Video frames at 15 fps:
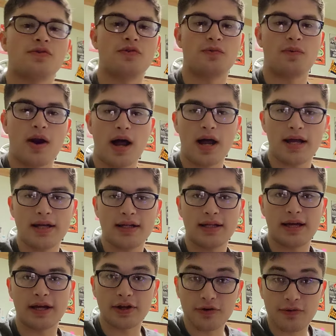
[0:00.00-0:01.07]
grind
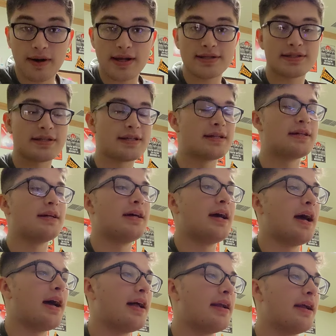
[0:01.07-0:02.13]
like crazy,
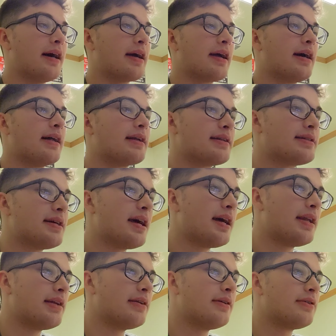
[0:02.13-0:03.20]
and I got
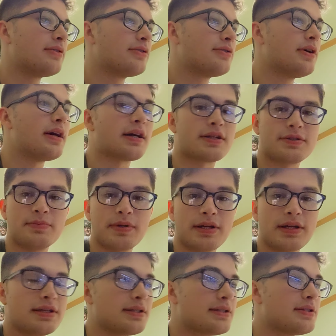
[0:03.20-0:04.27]
10 trucks
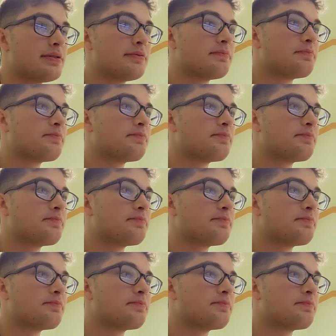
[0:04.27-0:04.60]
because,